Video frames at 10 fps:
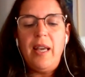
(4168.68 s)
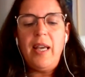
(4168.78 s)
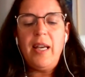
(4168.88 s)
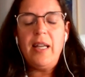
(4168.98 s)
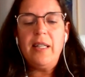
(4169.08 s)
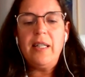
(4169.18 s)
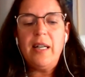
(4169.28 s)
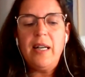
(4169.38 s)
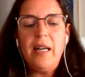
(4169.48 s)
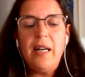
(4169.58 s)

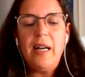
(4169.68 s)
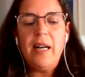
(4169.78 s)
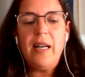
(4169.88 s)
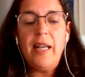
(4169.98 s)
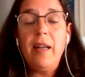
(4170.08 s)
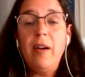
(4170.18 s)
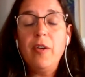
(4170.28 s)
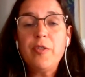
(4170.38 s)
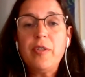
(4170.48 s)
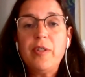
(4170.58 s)
and
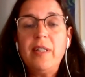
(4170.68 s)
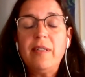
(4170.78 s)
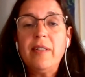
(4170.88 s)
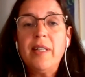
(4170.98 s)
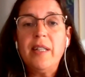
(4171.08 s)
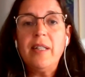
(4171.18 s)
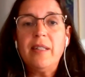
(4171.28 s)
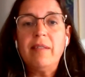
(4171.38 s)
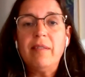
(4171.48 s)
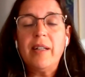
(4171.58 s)
also the
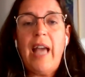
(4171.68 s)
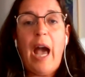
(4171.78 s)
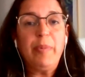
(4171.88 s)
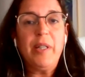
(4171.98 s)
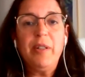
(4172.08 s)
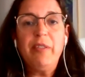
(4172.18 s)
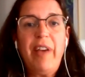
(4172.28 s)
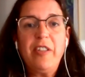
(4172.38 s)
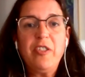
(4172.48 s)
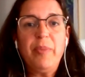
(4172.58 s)
capital
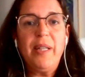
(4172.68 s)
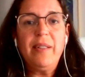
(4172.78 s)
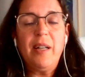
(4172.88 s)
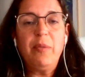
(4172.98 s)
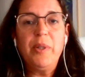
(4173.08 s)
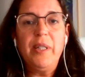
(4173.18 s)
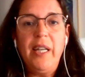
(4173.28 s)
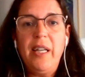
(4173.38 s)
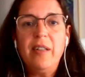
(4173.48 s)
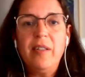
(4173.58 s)
investment that would
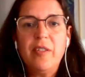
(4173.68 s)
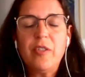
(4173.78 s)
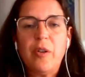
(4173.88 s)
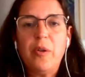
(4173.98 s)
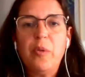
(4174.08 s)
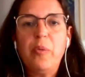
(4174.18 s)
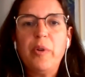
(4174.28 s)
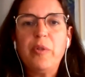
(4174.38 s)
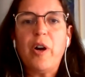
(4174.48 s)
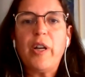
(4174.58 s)
need. So
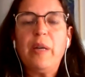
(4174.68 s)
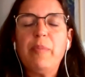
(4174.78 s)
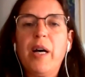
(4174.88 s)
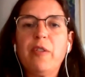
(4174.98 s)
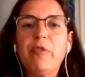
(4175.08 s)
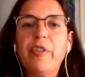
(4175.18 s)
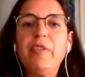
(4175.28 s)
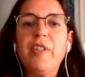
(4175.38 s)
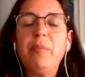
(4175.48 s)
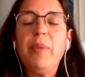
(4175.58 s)
we're talking about
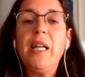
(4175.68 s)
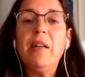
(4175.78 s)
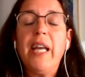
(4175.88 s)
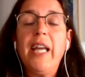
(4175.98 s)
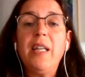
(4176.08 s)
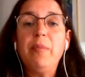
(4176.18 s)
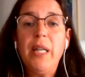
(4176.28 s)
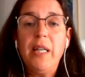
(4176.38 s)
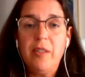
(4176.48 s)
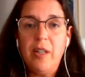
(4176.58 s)
$50 million, $80
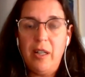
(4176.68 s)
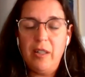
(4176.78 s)
million